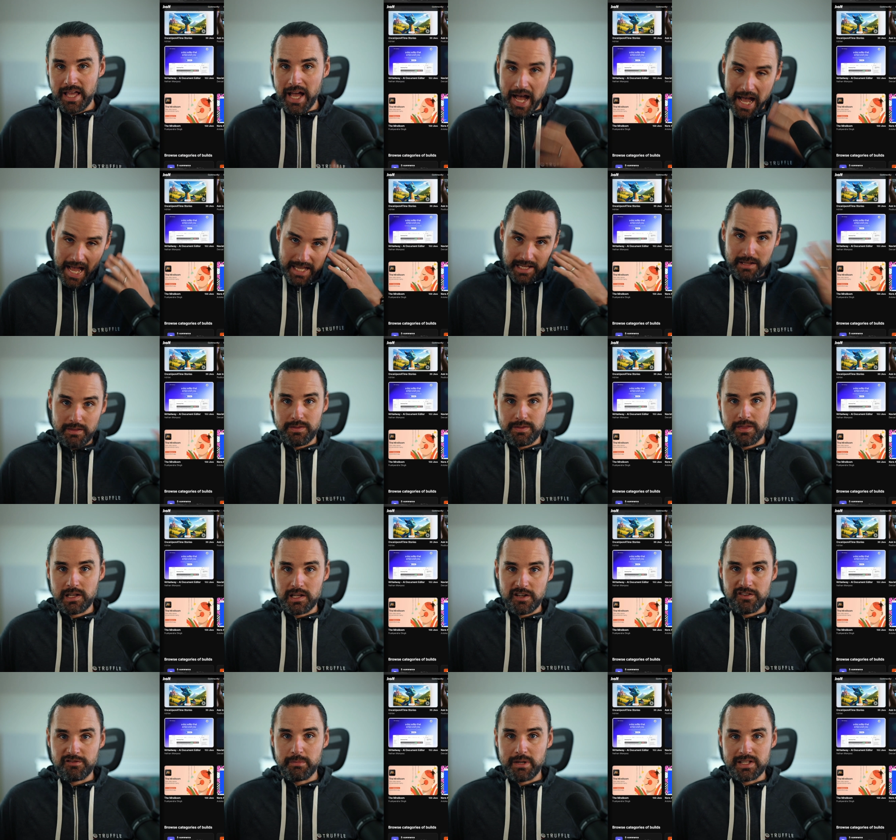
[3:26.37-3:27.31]
I could
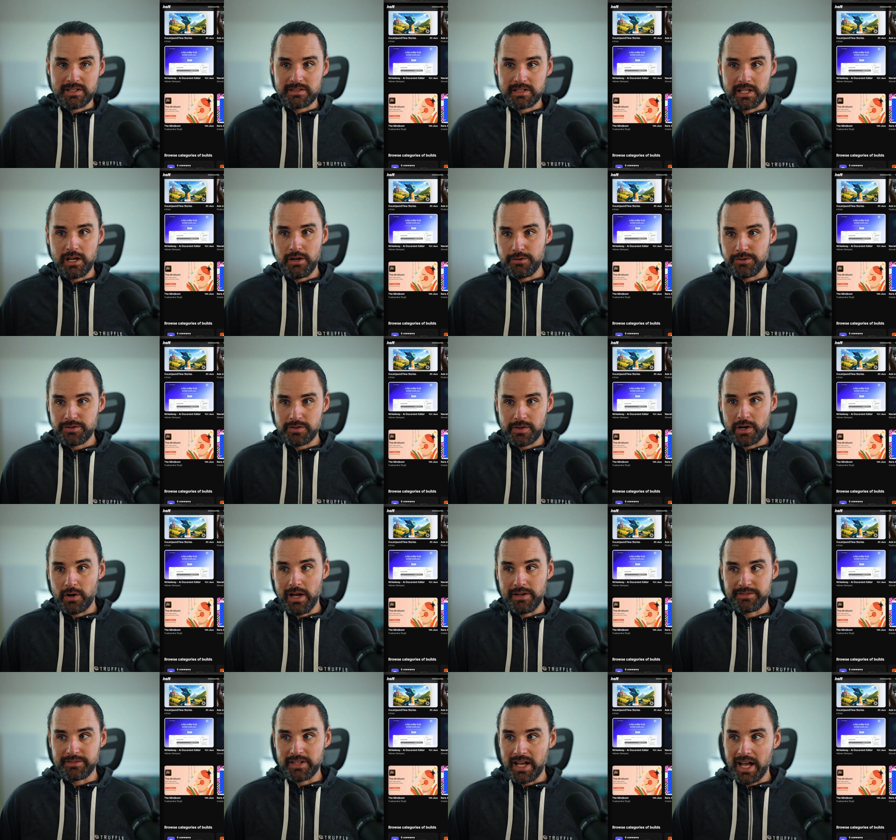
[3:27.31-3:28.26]
think of myself, so I
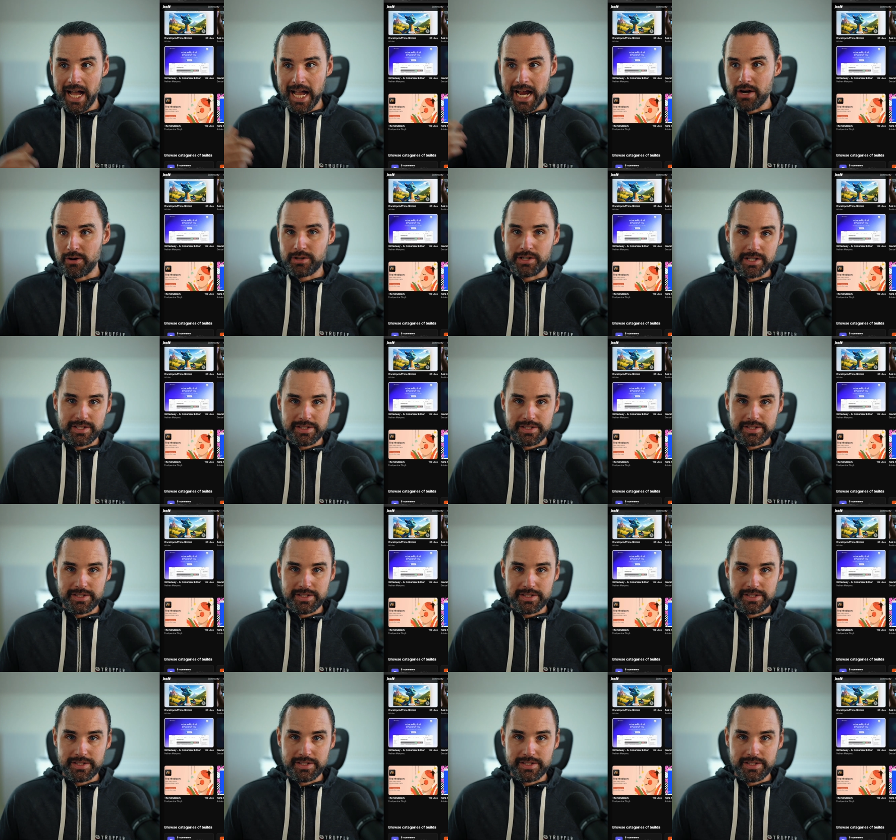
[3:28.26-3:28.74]
don't have to hire a